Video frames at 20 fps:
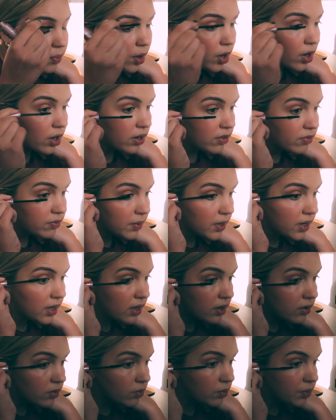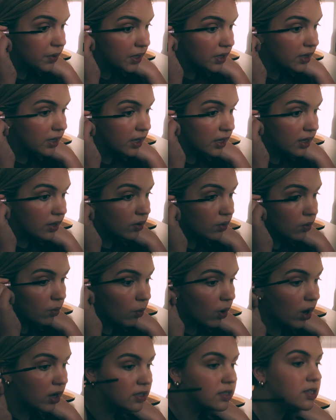Part of me really
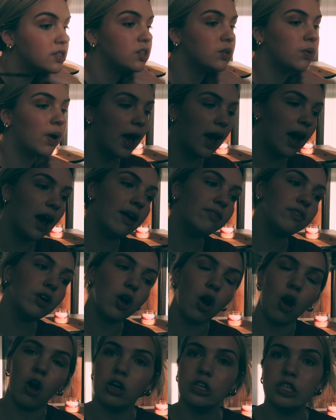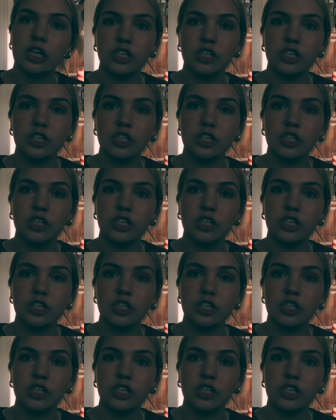wants to have a college